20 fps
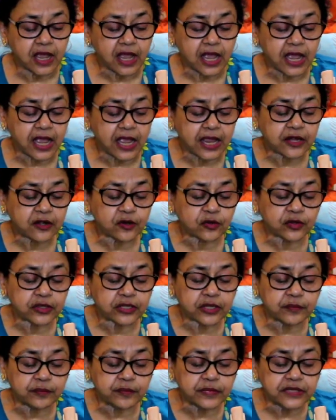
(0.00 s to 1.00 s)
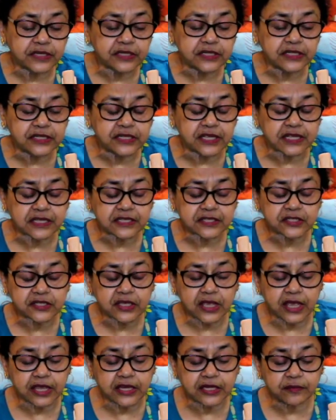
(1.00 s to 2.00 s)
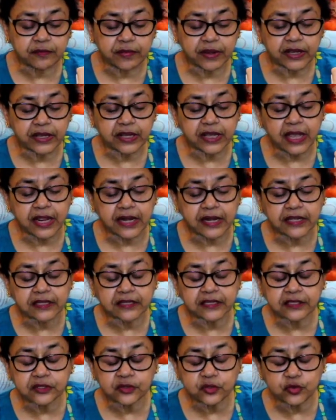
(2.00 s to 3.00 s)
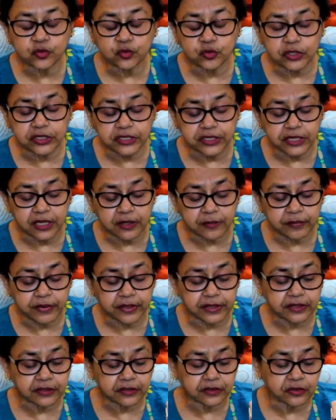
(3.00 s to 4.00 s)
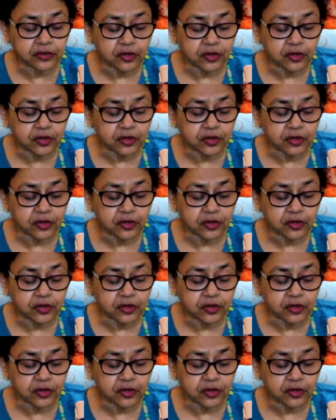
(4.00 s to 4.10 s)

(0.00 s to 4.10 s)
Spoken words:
and on the medial side by another two ligaments.